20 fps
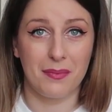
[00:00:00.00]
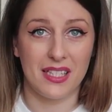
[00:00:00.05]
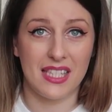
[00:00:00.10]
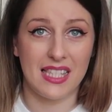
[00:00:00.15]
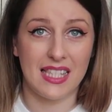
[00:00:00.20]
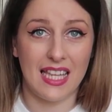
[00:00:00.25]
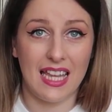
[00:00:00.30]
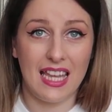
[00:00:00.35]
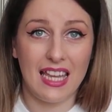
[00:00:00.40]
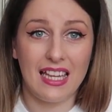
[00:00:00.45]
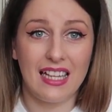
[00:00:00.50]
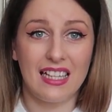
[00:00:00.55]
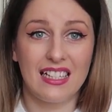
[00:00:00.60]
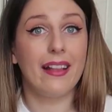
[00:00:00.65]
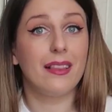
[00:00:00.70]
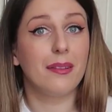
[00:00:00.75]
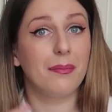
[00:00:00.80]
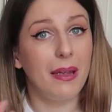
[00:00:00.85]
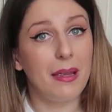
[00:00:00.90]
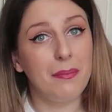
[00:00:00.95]
mistake
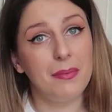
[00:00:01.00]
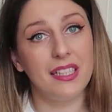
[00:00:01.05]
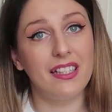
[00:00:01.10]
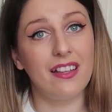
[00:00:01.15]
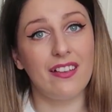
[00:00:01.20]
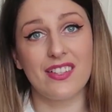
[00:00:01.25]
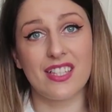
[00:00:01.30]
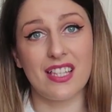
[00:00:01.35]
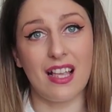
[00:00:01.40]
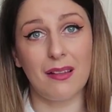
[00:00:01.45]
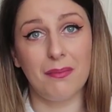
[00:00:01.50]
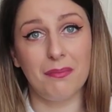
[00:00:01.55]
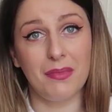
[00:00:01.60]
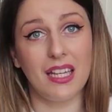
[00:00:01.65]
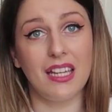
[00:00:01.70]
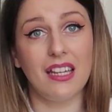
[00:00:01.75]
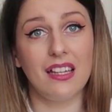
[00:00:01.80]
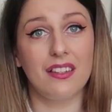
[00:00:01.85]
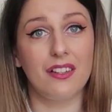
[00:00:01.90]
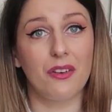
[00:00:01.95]
and maybe they sent
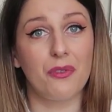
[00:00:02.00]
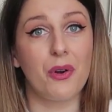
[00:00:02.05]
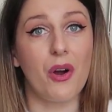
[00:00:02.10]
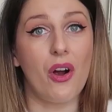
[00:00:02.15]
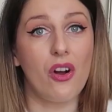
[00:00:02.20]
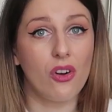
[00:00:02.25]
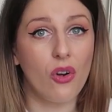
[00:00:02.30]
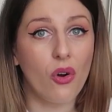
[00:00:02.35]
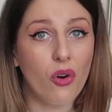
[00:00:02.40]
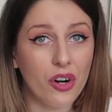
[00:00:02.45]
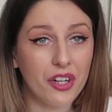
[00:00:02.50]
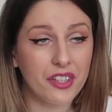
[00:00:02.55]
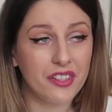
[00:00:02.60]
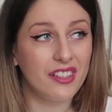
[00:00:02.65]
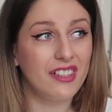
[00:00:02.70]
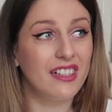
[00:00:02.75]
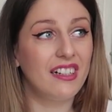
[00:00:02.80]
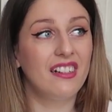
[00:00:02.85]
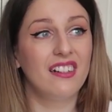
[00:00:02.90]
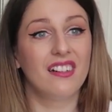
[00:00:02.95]
me the wrong
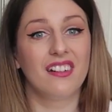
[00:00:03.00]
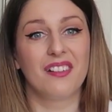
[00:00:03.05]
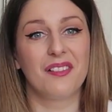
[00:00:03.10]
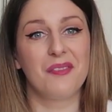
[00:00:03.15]
order,